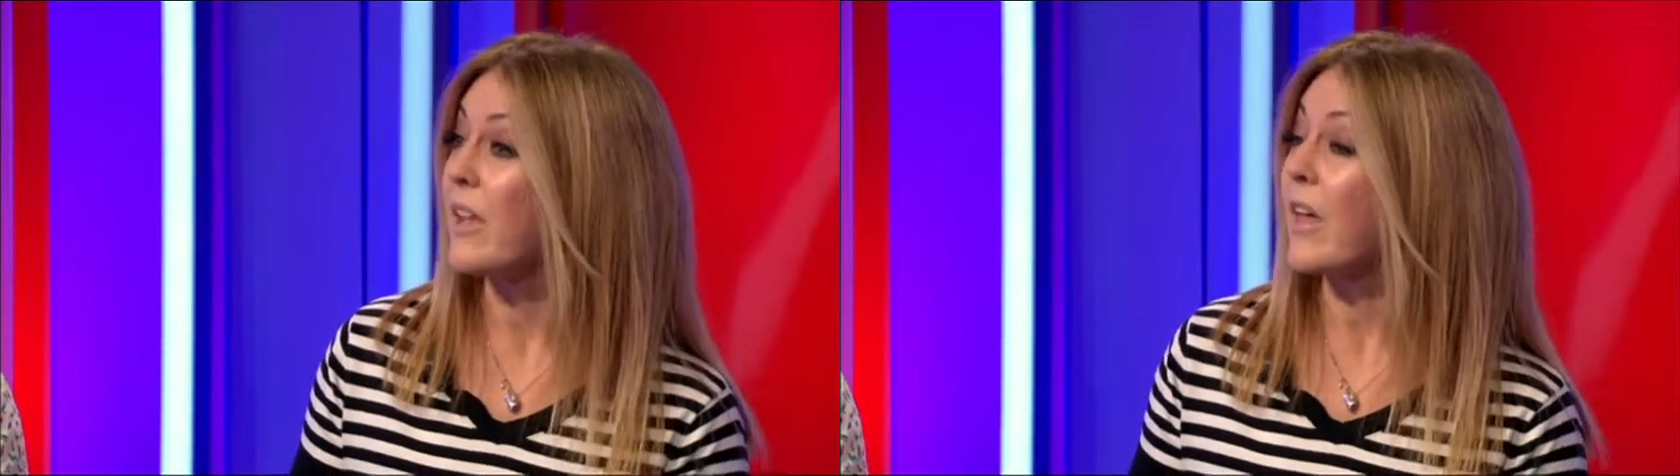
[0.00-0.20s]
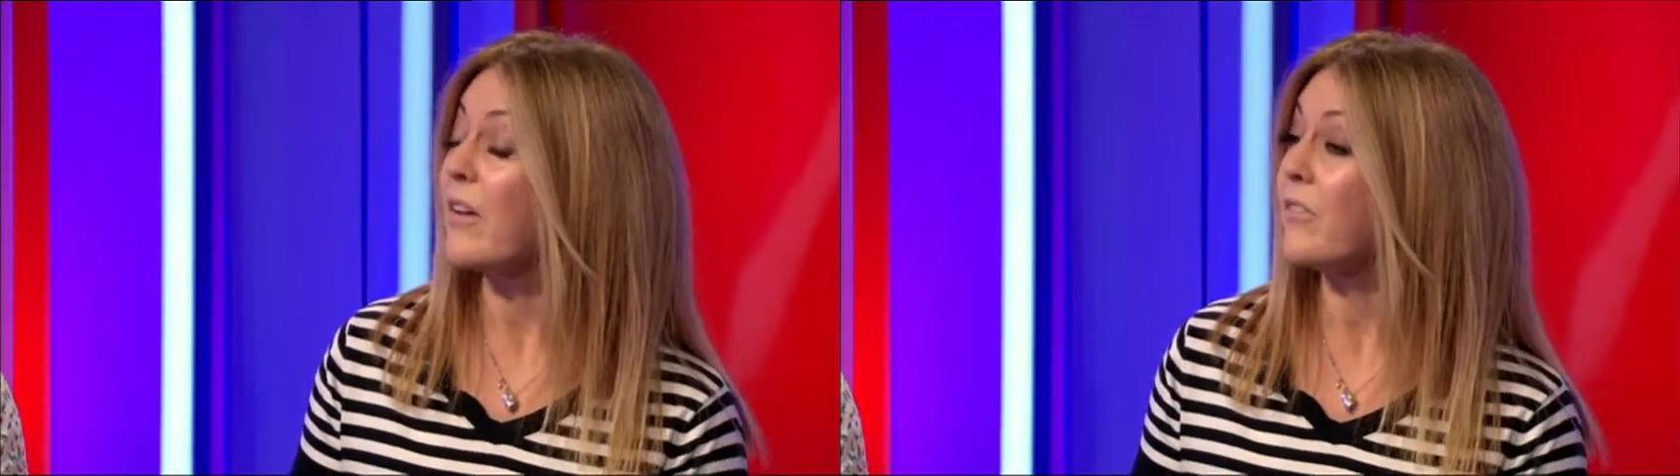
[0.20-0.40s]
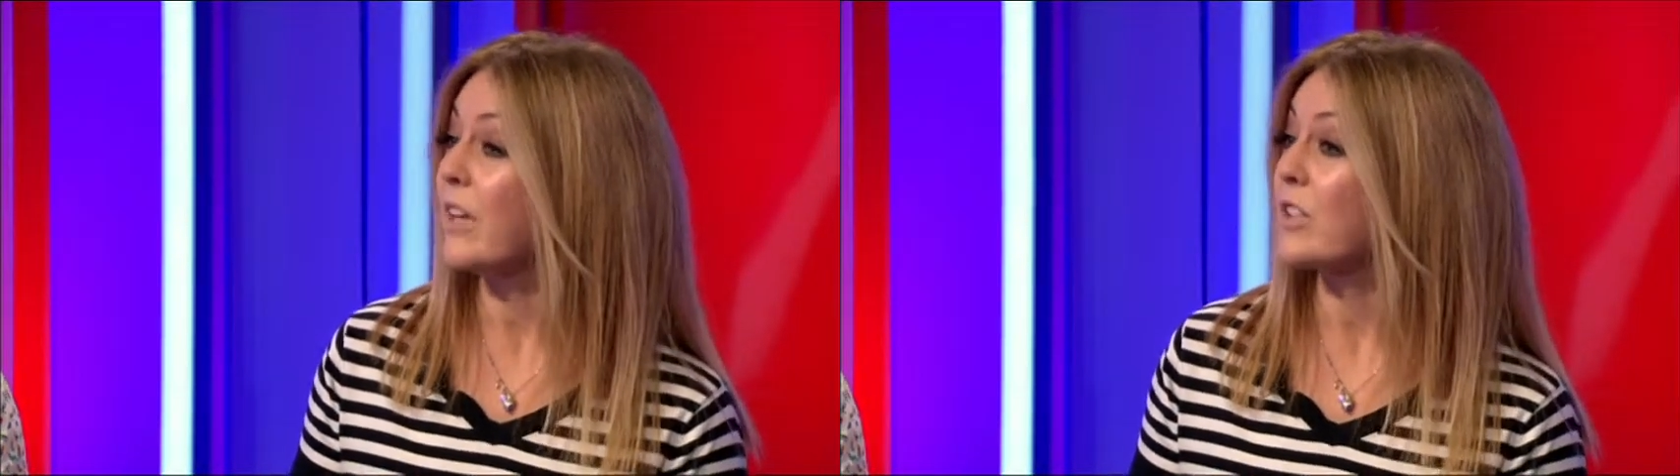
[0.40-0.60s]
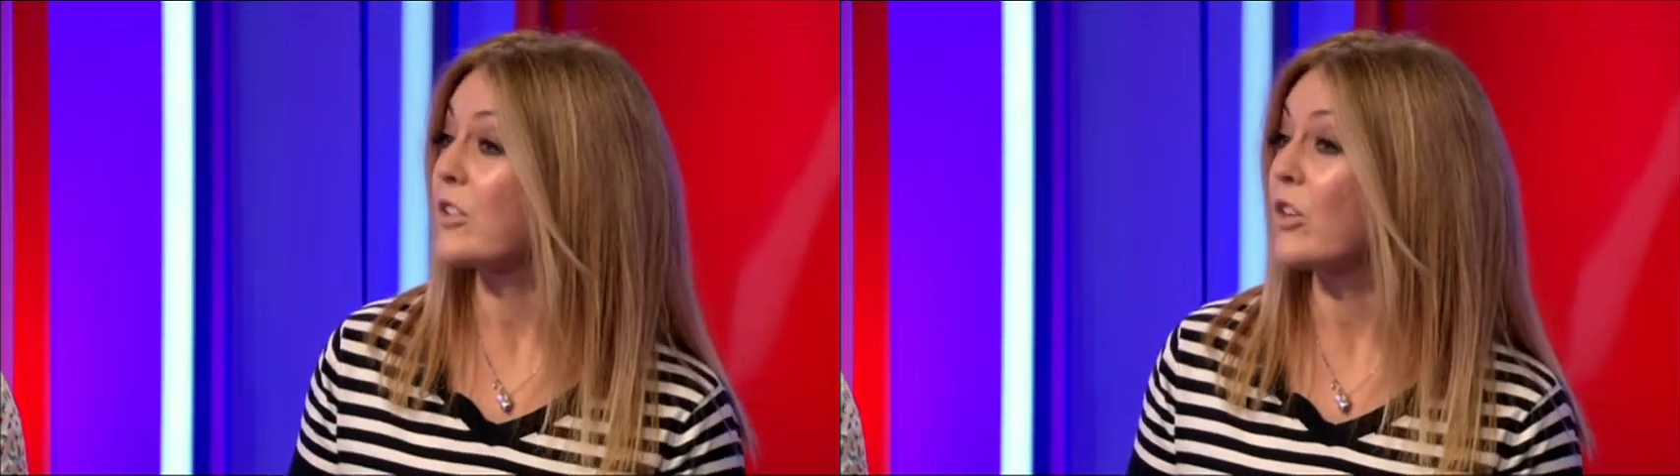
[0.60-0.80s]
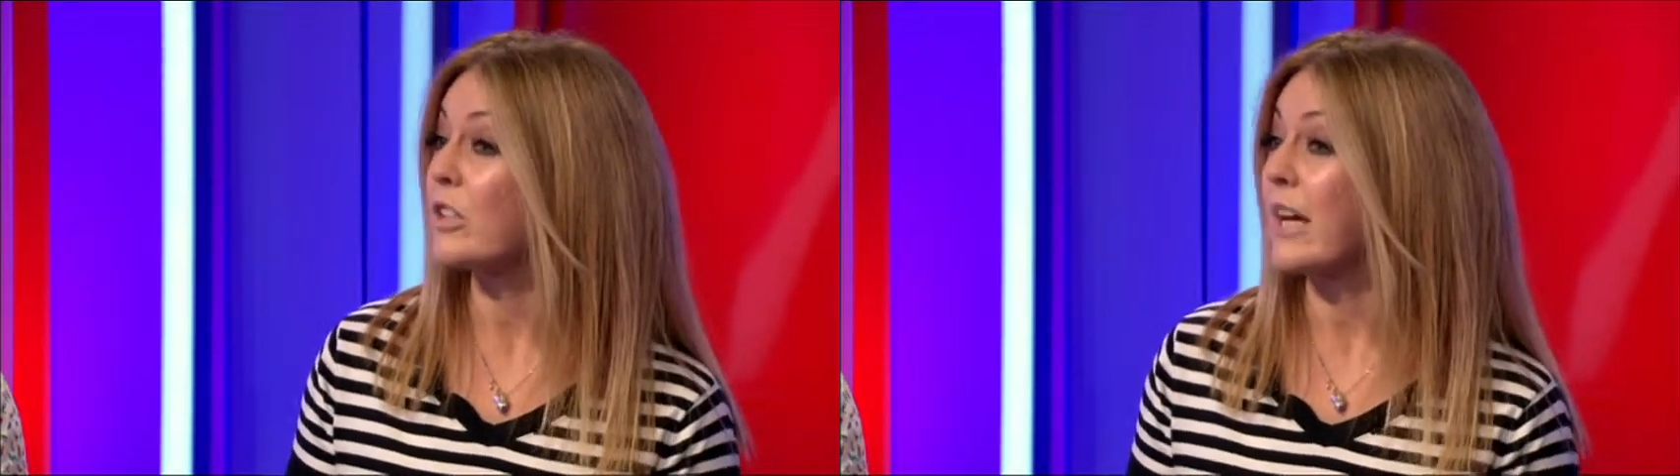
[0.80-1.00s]
that figure's
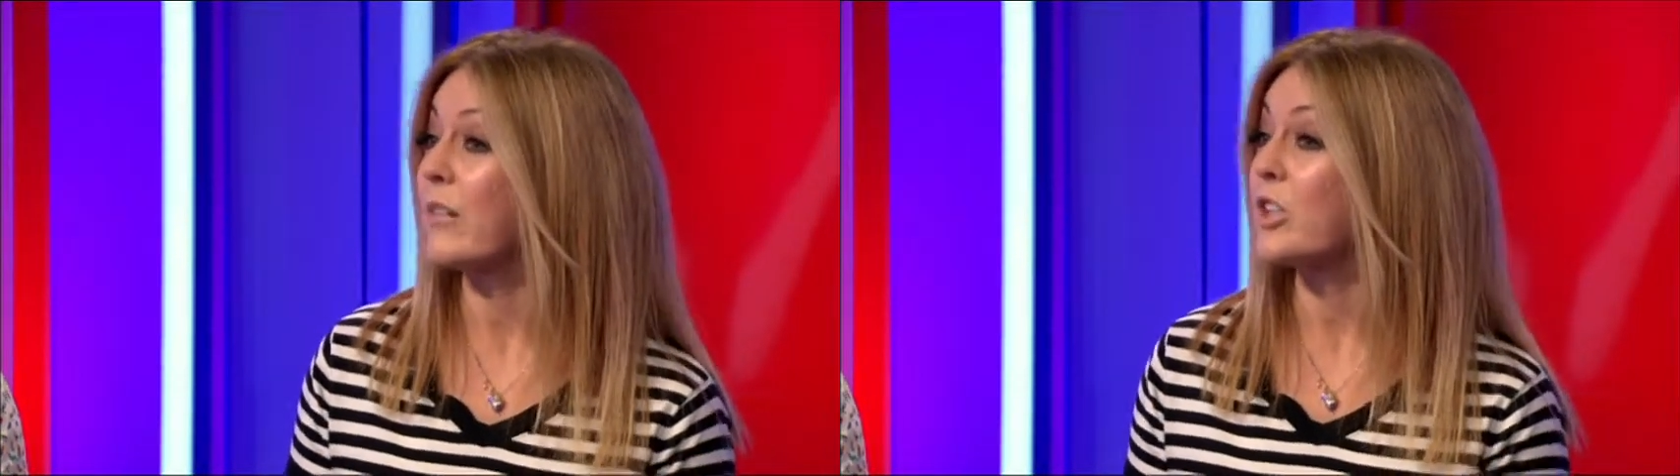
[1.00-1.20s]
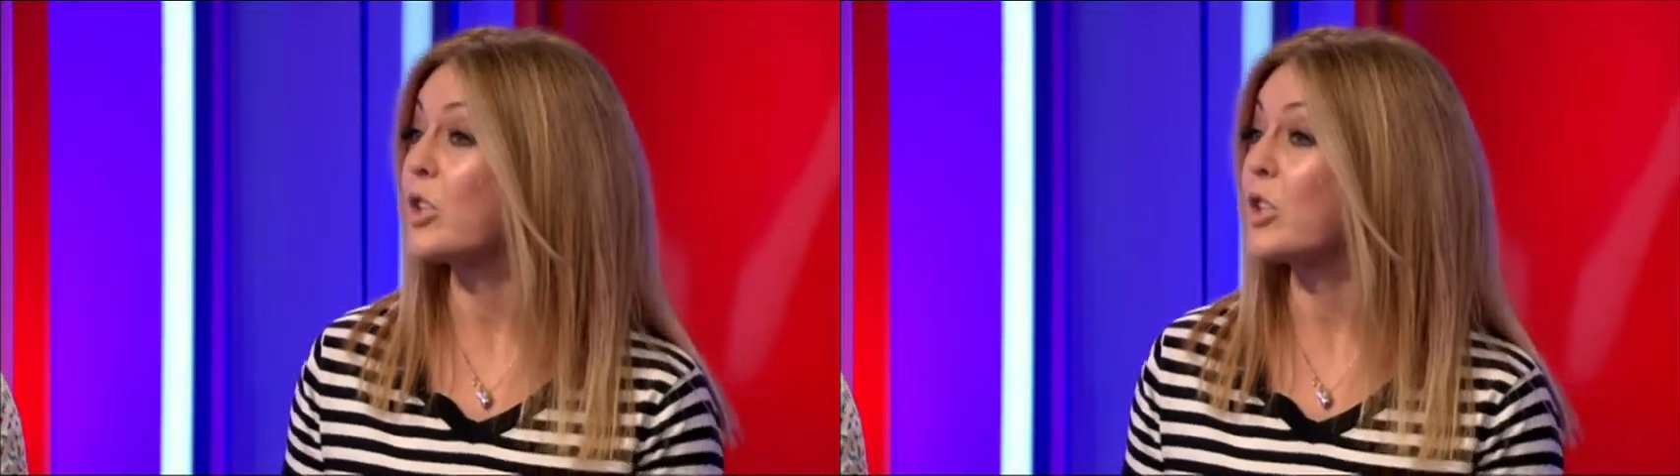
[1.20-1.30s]
gone down to